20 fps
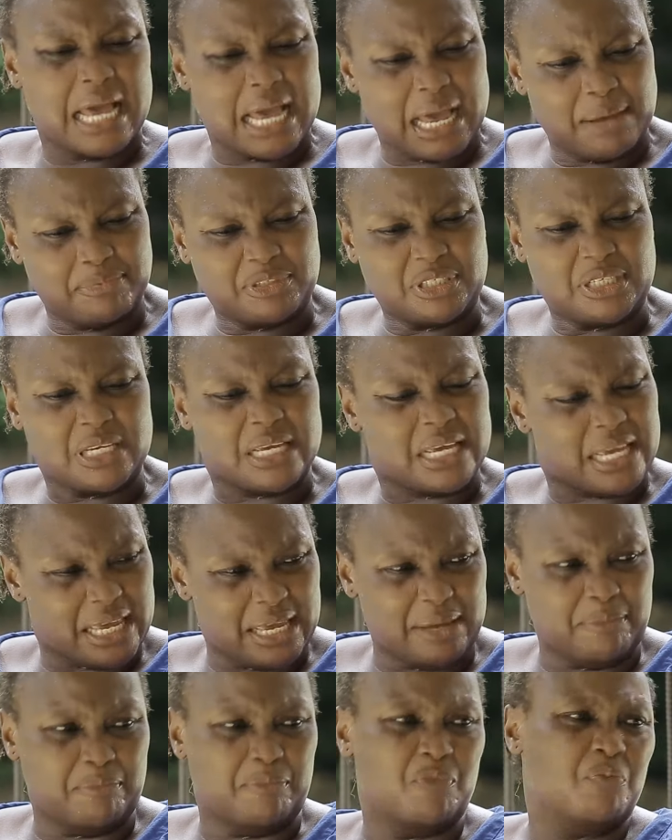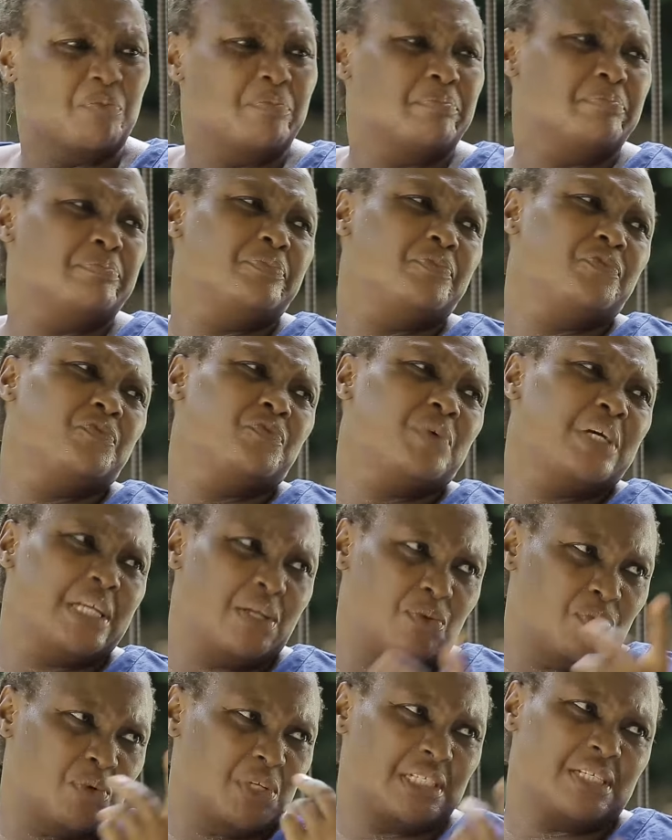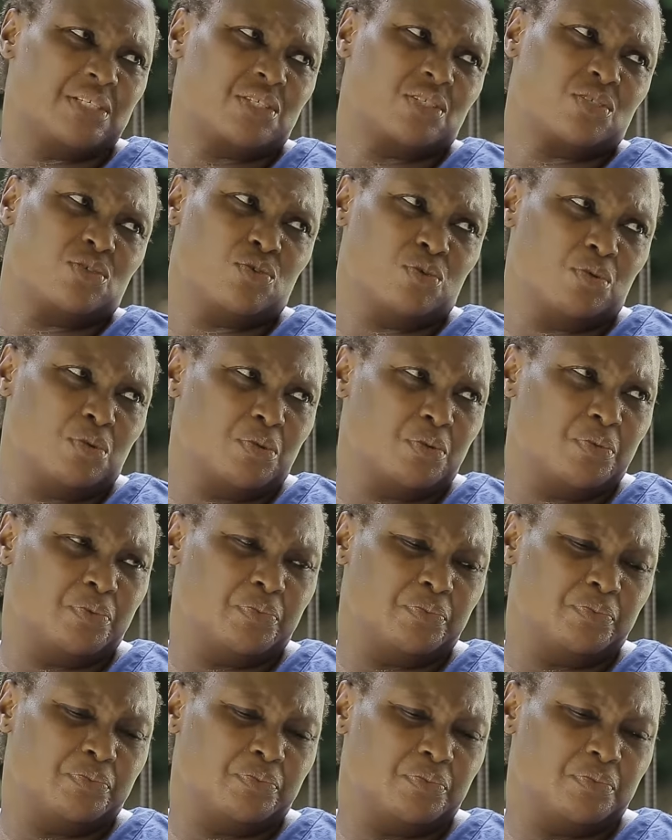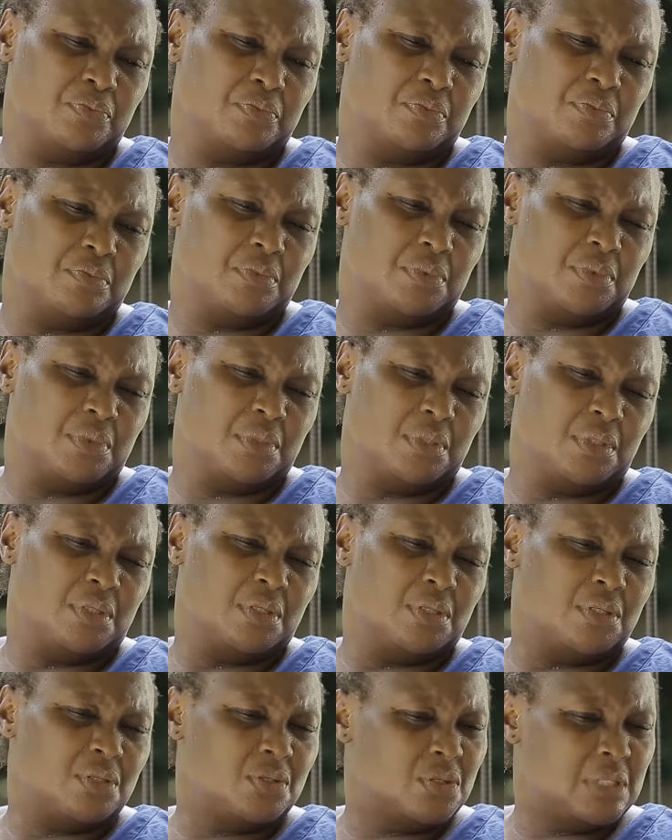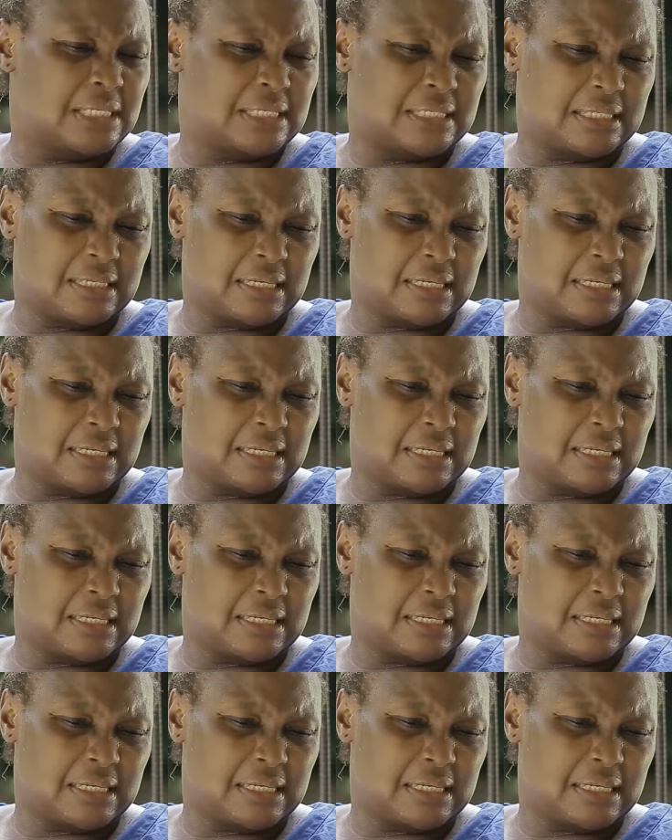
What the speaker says: helped him when he was in school. You know, they